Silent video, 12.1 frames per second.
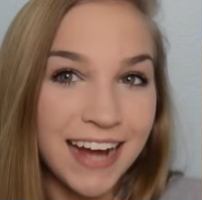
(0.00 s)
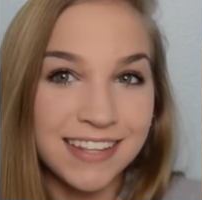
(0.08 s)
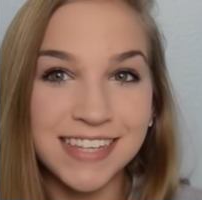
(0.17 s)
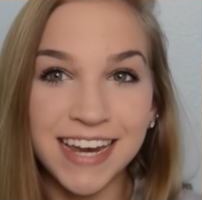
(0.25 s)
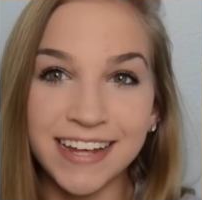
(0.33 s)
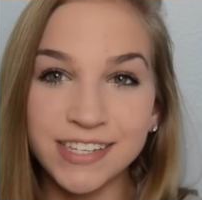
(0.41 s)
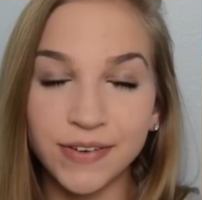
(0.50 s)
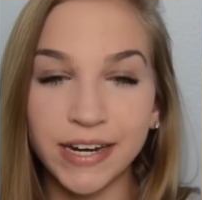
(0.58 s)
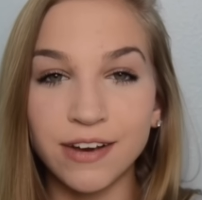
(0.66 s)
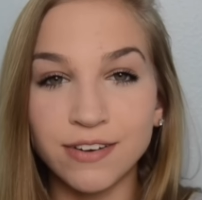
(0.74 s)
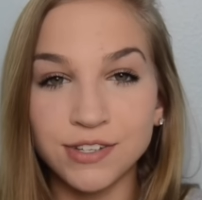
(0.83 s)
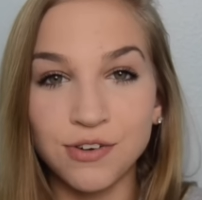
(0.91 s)
Today's
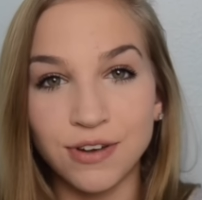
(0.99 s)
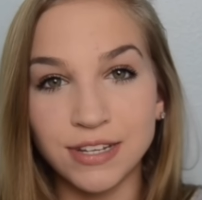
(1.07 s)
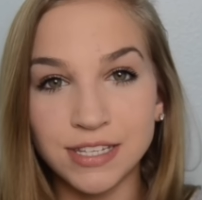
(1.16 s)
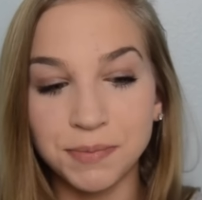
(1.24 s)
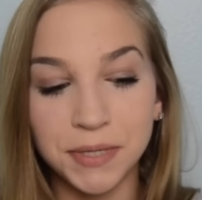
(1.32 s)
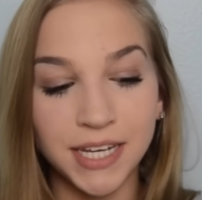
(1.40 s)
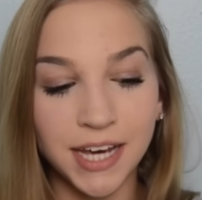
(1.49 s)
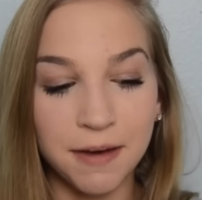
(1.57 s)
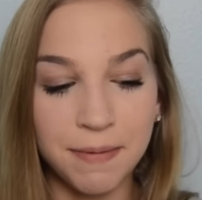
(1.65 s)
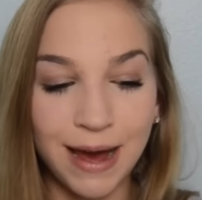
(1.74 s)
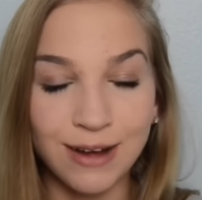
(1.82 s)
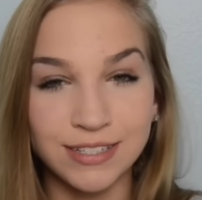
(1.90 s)
video is going to be
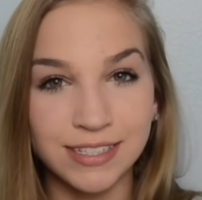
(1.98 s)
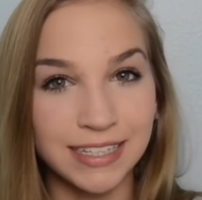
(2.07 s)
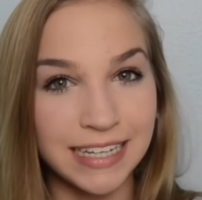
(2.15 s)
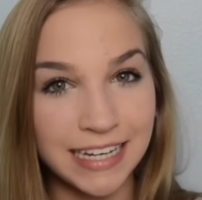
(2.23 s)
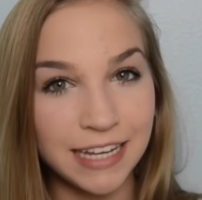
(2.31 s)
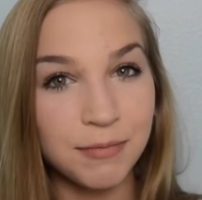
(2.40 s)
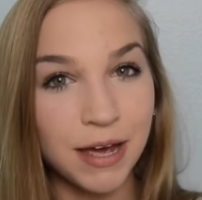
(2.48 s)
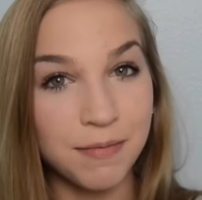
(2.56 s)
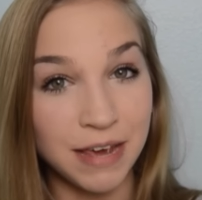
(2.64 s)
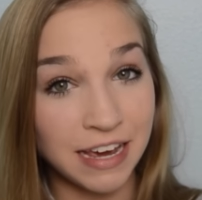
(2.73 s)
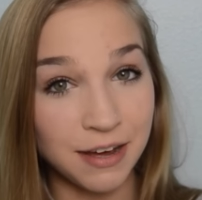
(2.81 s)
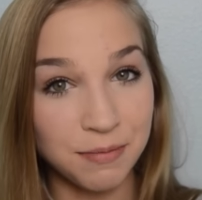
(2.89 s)
about cleaning my
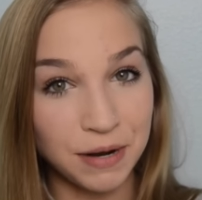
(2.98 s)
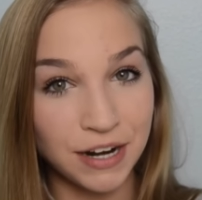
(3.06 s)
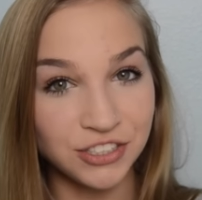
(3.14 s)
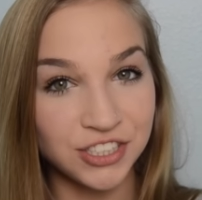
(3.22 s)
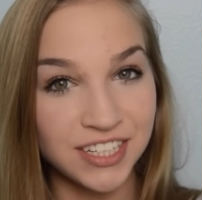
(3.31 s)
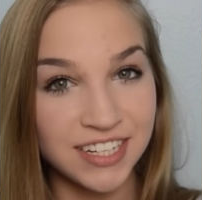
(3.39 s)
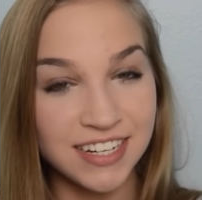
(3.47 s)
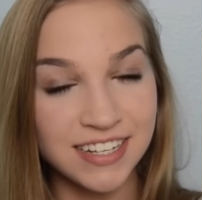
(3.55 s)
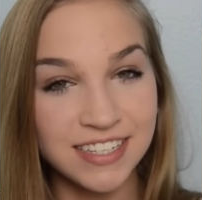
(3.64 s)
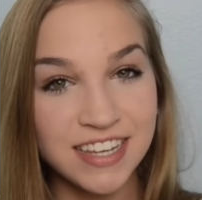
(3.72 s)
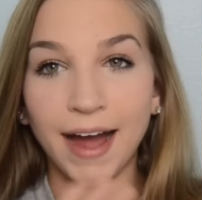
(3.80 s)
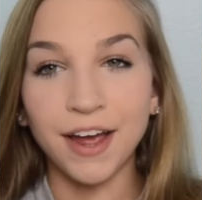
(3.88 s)
makeup brushes.